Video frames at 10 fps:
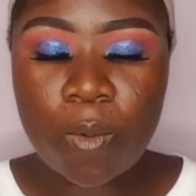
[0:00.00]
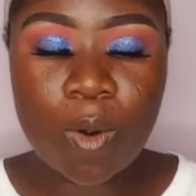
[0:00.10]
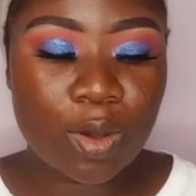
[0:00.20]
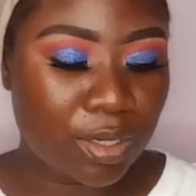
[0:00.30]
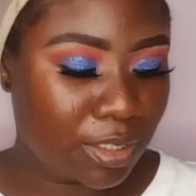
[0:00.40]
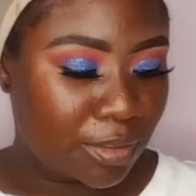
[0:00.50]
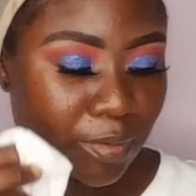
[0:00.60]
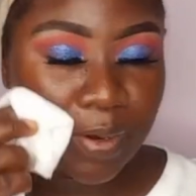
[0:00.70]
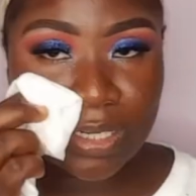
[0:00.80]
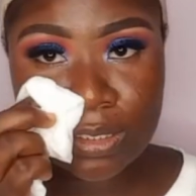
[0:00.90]
work on the
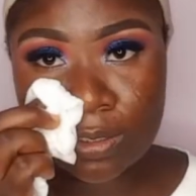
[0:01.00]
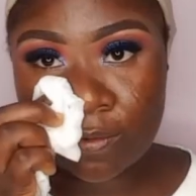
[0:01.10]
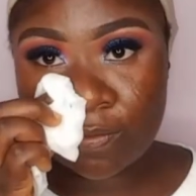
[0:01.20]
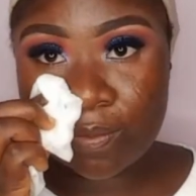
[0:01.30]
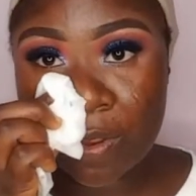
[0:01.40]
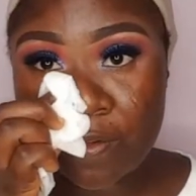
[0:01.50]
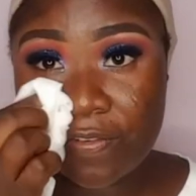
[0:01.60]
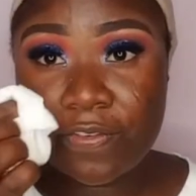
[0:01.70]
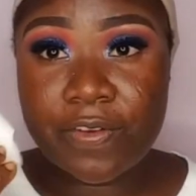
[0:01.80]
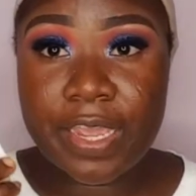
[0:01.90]
rest of my
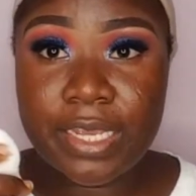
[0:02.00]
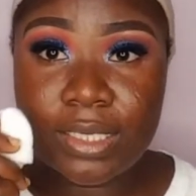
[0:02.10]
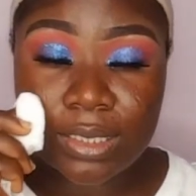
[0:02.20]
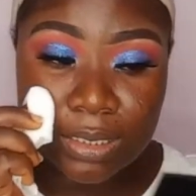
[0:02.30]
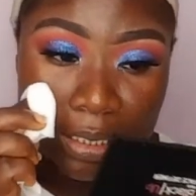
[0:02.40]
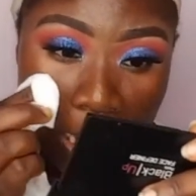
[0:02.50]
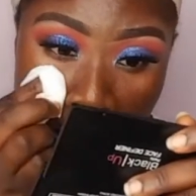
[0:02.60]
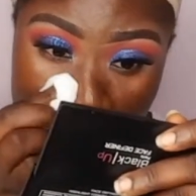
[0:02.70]
face.